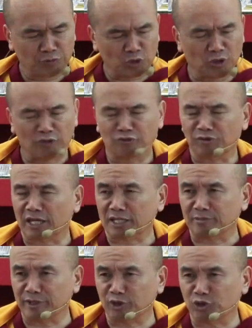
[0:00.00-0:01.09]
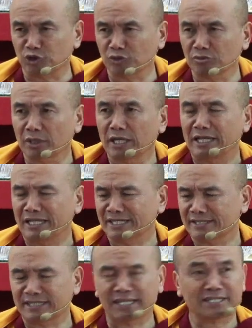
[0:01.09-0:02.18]
of explanation, let's
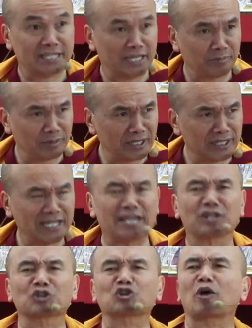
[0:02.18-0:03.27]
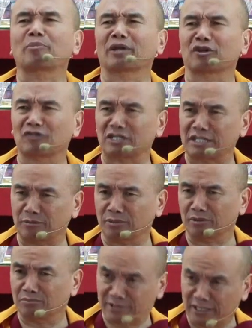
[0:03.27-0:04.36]
say the table and the top line of the
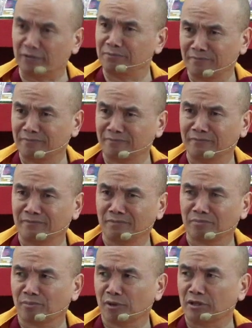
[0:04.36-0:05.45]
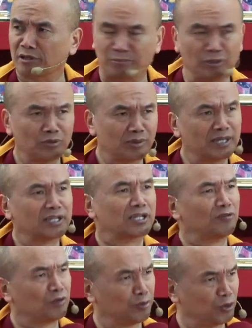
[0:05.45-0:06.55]
table. Same? The book and the cover
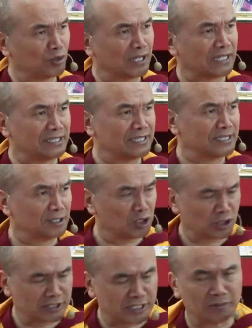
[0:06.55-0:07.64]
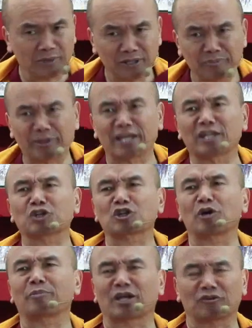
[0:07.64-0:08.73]
of the book like this. Table and the
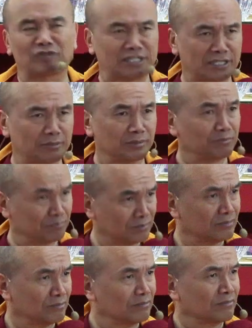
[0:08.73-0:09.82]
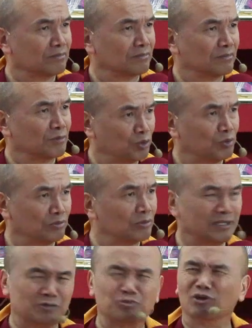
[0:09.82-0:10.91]
top line of the table.
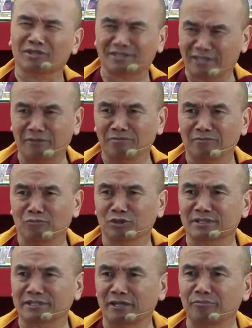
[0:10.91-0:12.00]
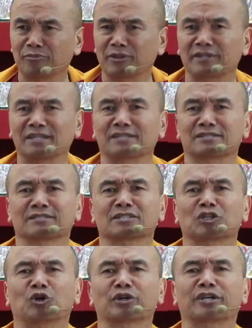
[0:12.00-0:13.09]
Is more like same? More like same? Yes.
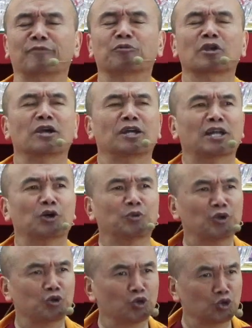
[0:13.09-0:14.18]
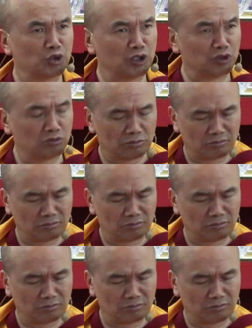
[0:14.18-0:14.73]
Okay. Now when you go to the